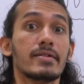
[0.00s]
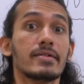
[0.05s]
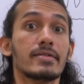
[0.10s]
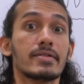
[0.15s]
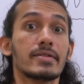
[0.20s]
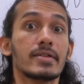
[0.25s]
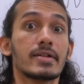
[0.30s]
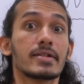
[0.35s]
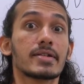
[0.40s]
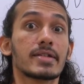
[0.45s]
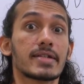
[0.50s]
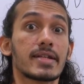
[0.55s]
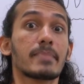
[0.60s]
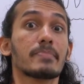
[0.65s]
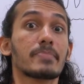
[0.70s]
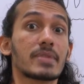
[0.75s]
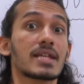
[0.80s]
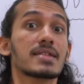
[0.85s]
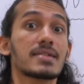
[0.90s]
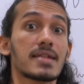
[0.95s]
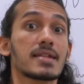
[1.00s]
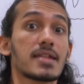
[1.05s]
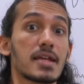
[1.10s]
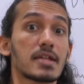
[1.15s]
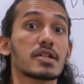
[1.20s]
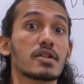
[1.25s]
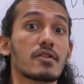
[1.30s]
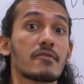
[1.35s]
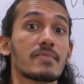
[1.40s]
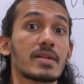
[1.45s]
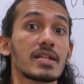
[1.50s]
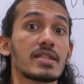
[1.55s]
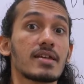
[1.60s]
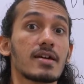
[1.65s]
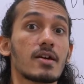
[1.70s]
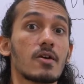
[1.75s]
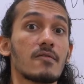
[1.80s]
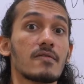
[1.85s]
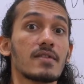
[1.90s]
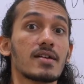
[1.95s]
there is a temporary cessation of breathing
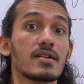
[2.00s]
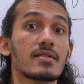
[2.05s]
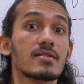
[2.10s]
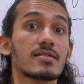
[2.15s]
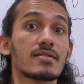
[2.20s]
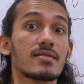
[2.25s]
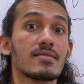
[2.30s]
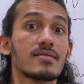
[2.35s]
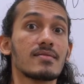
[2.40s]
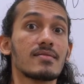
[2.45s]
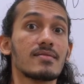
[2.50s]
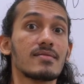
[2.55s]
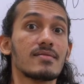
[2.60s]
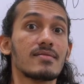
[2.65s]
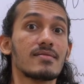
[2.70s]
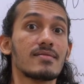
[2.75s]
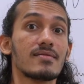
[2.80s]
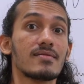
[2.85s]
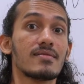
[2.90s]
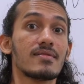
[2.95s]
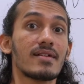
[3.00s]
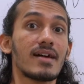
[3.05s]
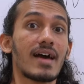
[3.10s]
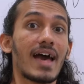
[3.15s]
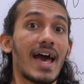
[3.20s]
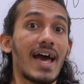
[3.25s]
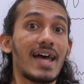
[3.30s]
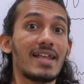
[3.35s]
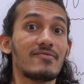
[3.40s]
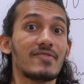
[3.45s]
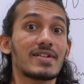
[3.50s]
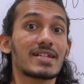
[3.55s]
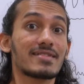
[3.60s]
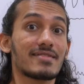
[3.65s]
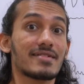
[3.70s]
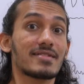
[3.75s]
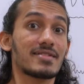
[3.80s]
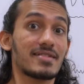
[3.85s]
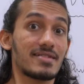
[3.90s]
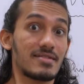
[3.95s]
over here. And
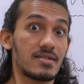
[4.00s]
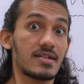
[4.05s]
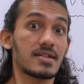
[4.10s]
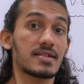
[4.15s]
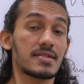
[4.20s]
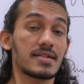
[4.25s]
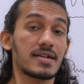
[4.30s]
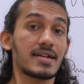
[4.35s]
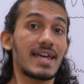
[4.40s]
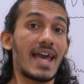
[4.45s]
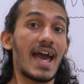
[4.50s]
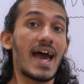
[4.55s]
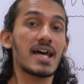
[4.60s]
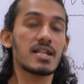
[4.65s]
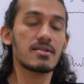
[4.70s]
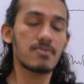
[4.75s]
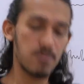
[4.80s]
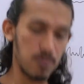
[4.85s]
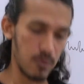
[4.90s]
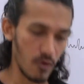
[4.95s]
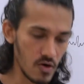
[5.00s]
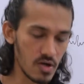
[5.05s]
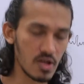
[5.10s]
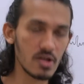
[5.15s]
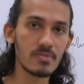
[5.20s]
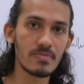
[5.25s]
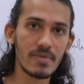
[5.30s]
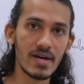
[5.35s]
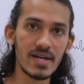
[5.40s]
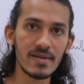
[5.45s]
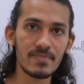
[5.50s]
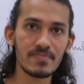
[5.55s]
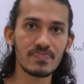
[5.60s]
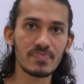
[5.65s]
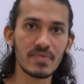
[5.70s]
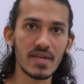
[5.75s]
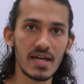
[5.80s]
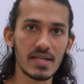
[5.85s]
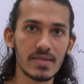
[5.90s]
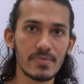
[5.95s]
there is a gasp followed by
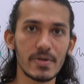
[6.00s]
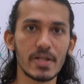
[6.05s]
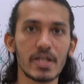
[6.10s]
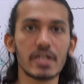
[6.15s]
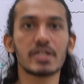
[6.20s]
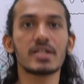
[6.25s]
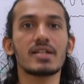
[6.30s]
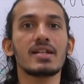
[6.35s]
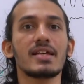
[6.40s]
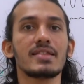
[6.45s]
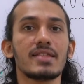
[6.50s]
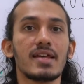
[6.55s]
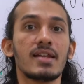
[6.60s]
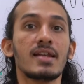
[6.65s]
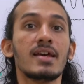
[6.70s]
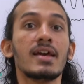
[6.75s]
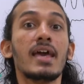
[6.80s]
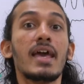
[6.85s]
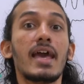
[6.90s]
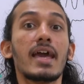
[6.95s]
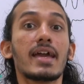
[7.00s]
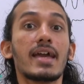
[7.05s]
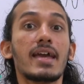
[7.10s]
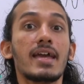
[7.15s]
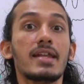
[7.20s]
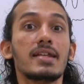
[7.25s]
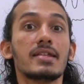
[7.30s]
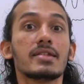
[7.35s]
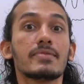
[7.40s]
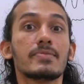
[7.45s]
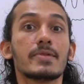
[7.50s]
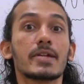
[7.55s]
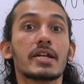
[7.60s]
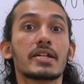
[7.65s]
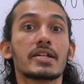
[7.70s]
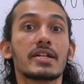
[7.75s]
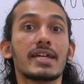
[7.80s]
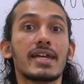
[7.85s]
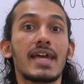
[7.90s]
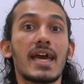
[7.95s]
expiration and then again
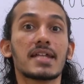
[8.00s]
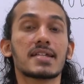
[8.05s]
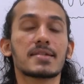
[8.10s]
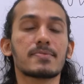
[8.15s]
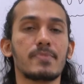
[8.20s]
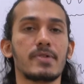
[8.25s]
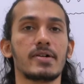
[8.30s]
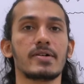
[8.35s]
inspiratory gasp.